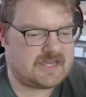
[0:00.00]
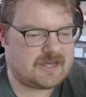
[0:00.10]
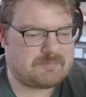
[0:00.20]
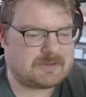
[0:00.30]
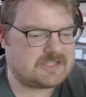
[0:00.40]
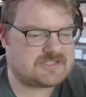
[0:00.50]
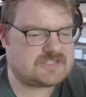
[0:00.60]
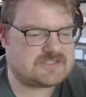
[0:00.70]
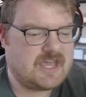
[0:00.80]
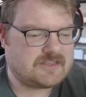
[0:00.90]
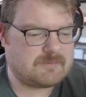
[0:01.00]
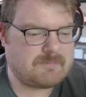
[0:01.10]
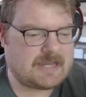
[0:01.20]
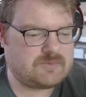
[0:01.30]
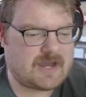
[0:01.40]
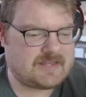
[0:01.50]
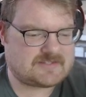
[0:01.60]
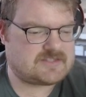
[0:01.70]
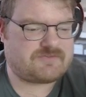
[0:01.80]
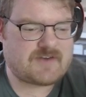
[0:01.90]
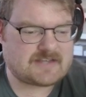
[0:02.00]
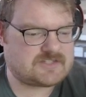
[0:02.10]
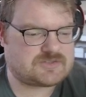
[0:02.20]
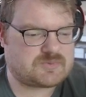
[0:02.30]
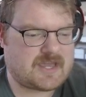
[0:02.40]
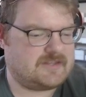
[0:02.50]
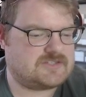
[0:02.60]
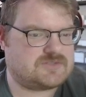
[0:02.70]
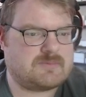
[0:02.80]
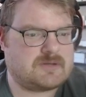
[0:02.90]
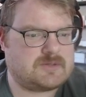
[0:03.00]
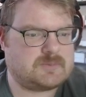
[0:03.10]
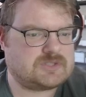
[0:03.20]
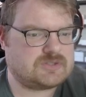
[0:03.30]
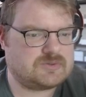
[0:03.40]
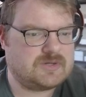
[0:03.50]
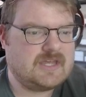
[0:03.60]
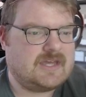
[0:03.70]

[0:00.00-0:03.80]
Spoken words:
but this is the main way, this is the fastest way, this is what most people do.